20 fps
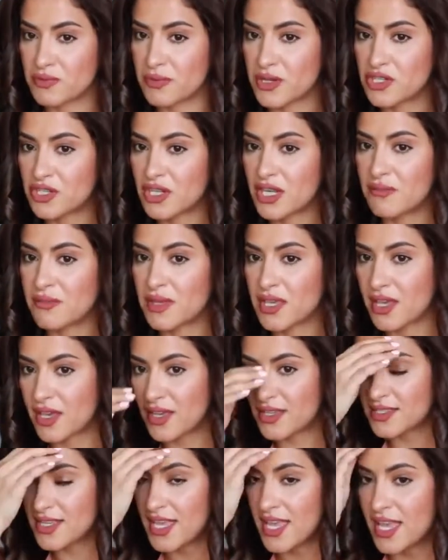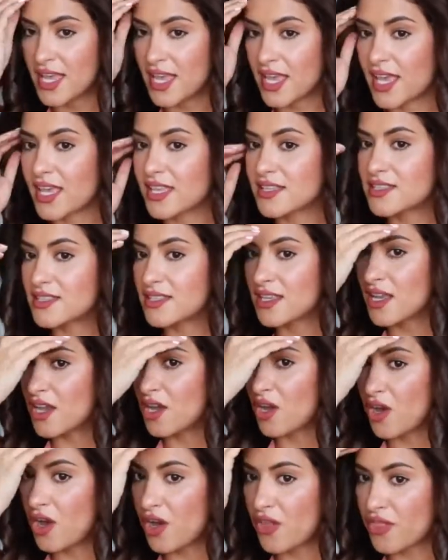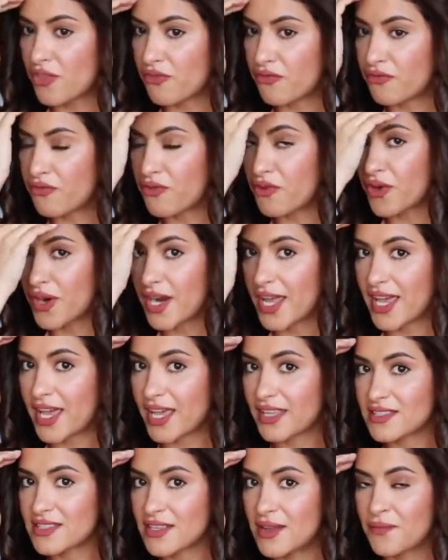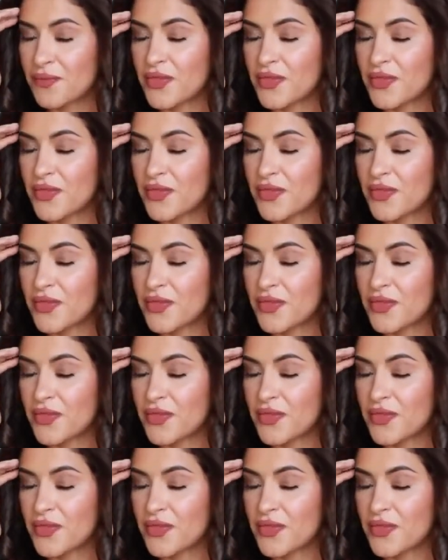especially because it's on the forehead,